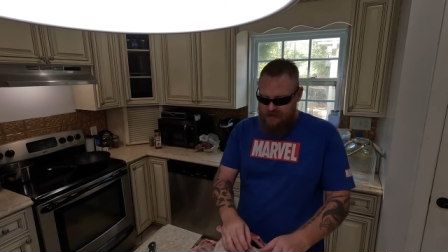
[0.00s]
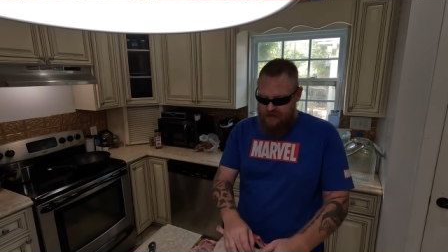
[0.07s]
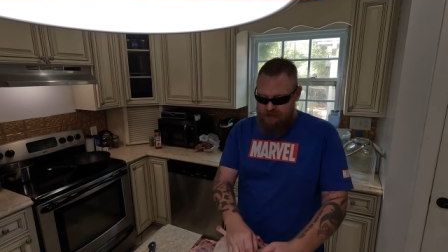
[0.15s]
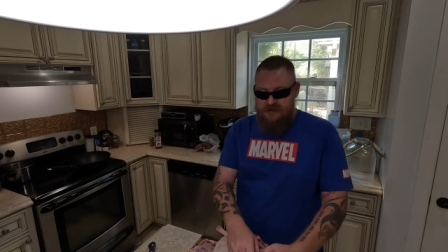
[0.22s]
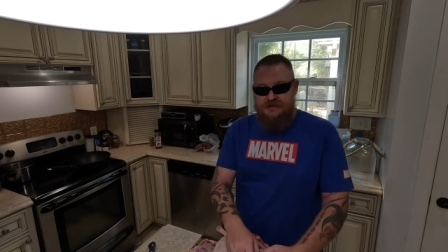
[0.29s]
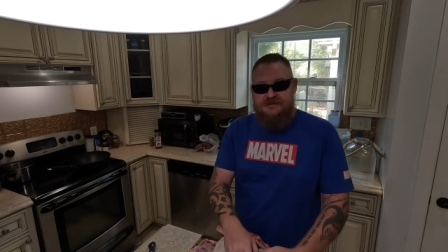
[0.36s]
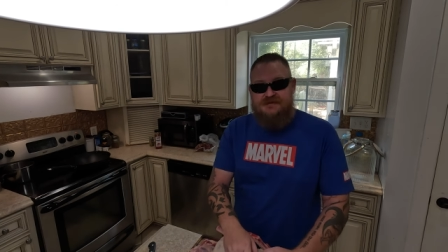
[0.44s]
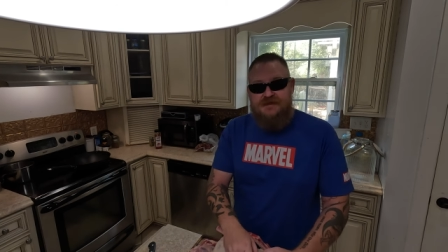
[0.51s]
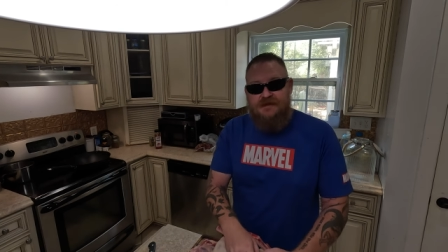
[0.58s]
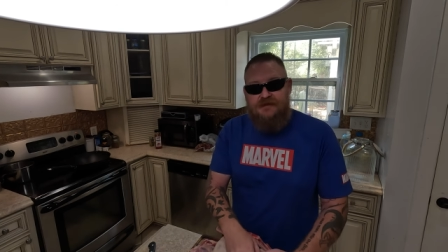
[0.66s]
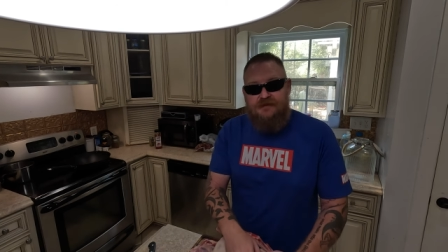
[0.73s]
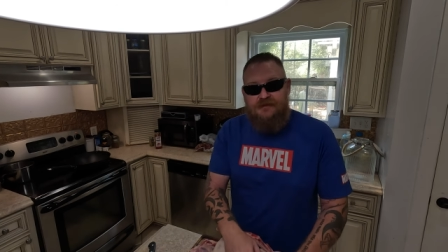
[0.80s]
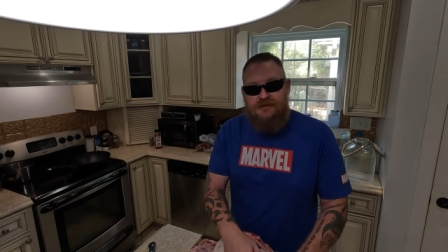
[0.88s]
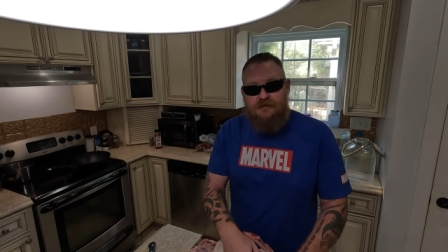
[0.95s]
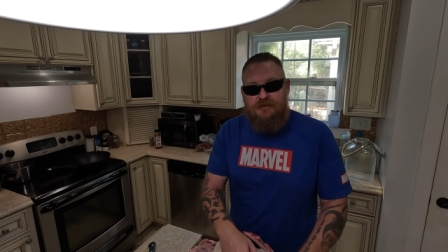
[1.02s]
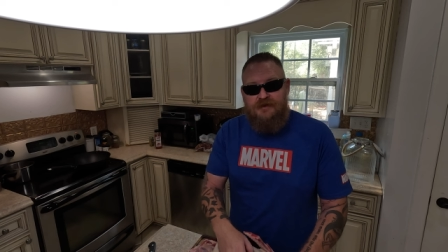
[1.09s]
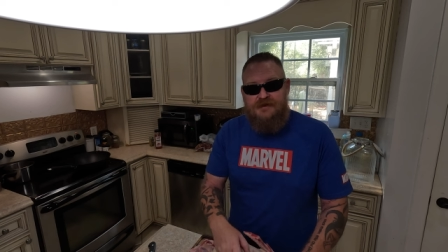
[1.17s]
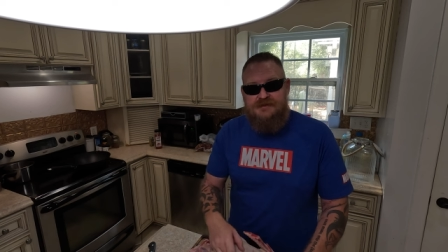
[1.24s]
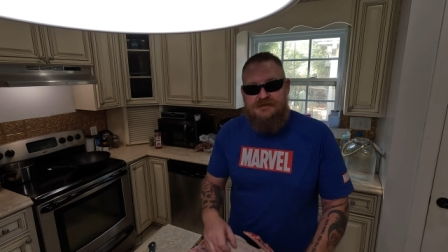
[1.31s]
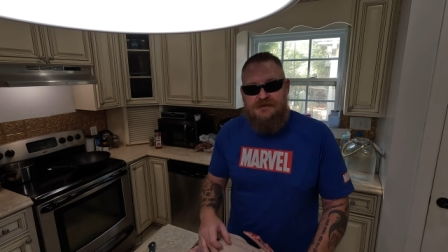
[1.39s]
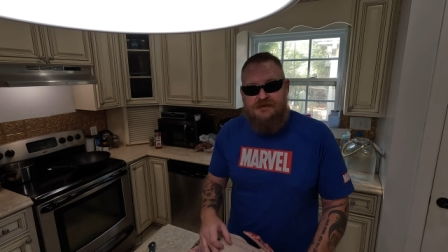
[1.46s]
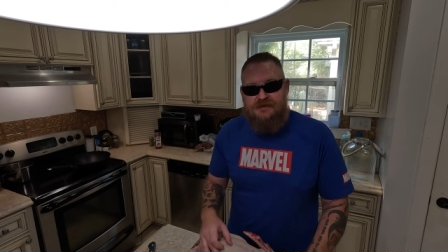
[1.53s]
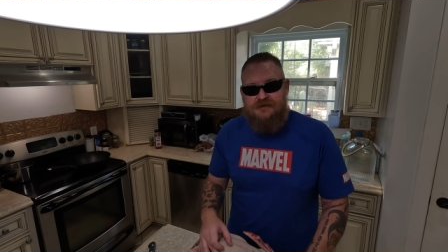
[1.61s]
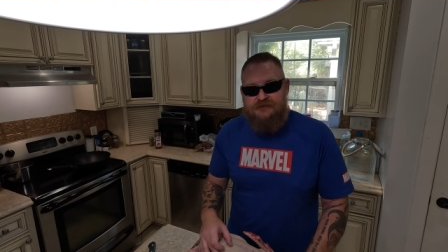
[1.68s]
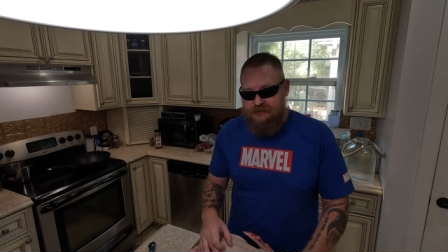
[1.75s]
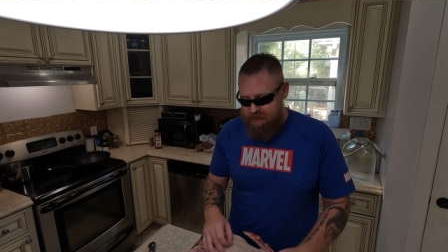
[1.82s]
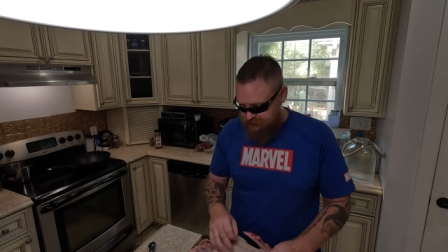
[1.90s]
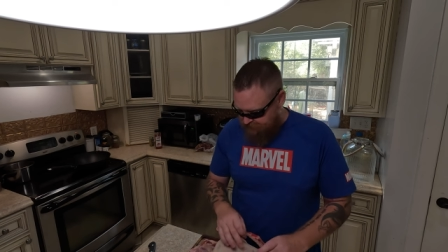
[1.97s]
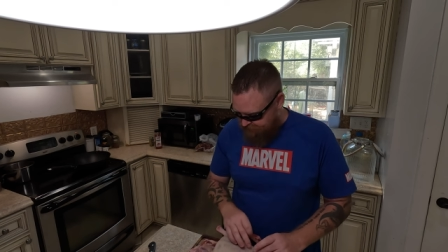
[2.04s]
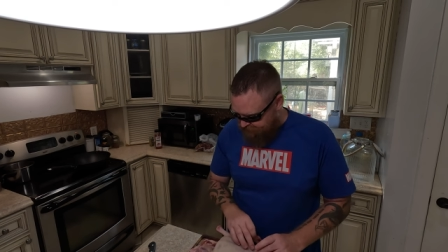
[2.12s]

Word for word: I'm gonna take the breast off